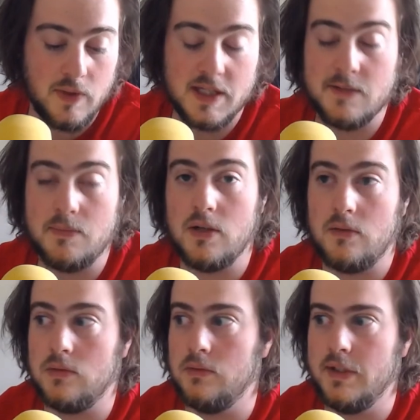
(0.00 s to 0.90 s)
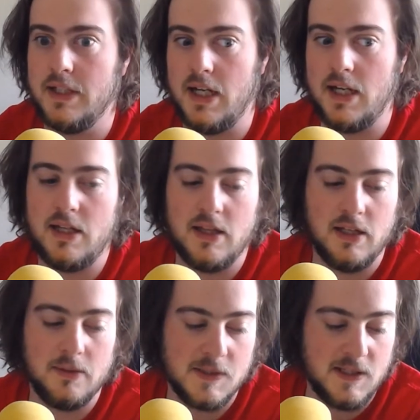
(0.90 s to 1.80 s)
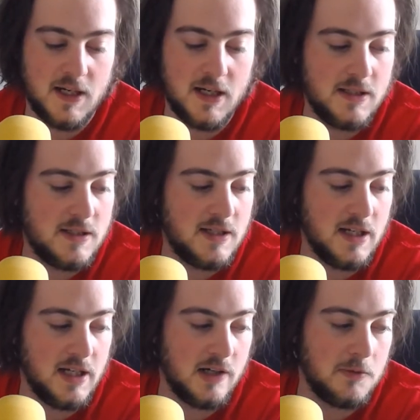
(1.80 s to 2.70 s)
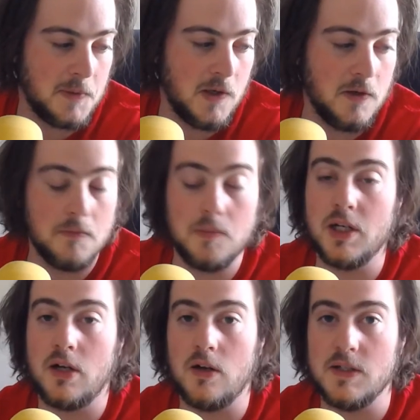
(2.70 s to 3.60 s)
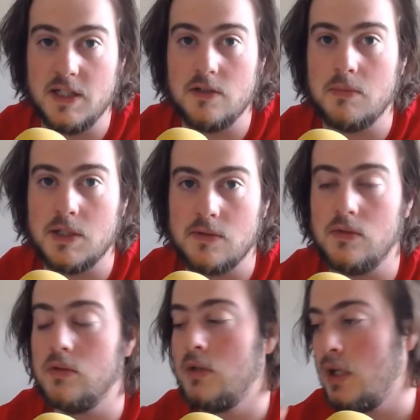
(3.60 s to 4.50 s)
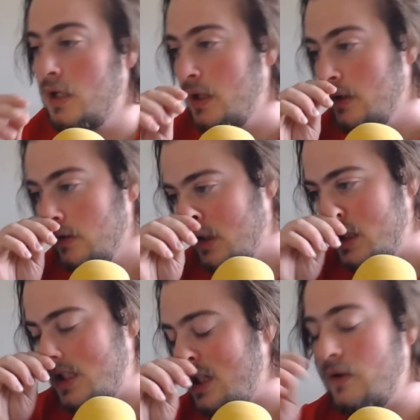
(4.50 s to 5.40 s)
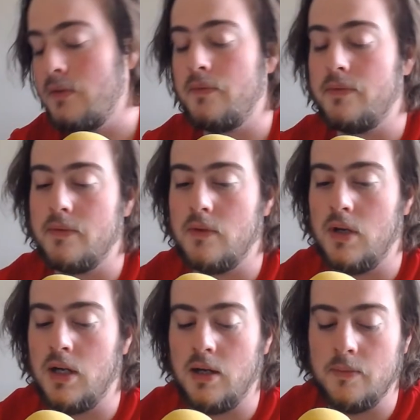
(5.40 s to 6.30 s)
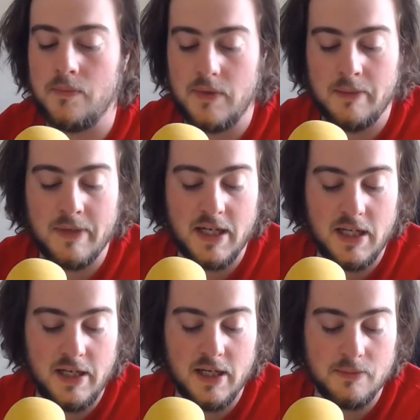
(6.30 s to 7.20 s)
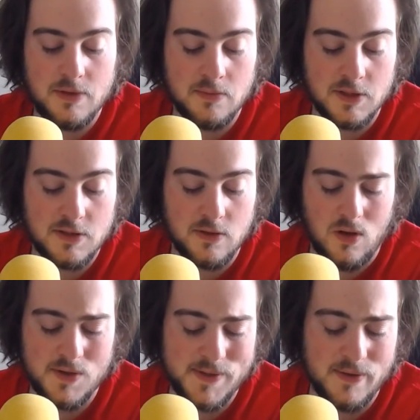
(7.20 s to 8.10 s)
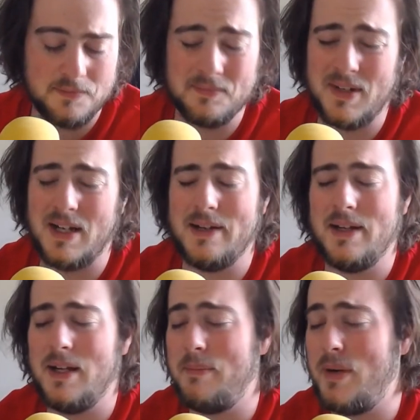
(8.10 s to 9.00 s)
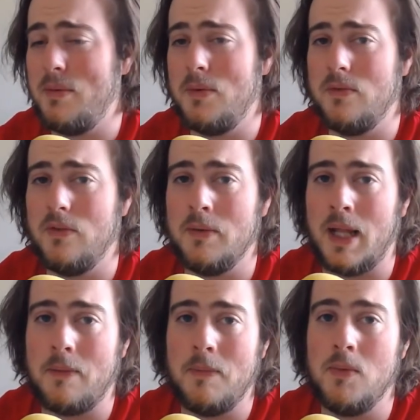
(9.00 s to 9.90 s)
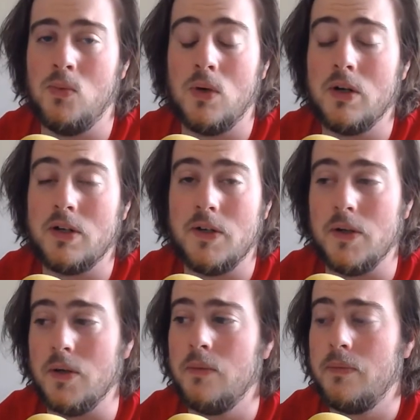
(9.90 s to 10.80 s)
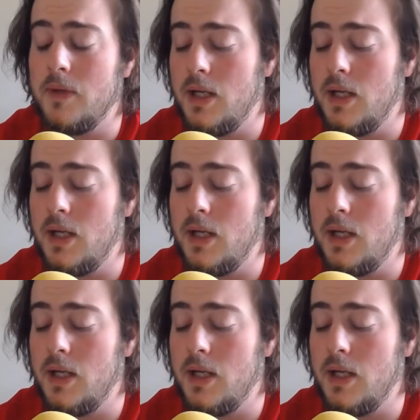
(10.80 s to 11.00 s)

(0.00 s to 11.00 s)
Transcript: ways to put, or really anything besides Danny Guy Mario putting cards into my soul. So, it might eat up too much soul. Also, I probably would run like maybe 1 or 2.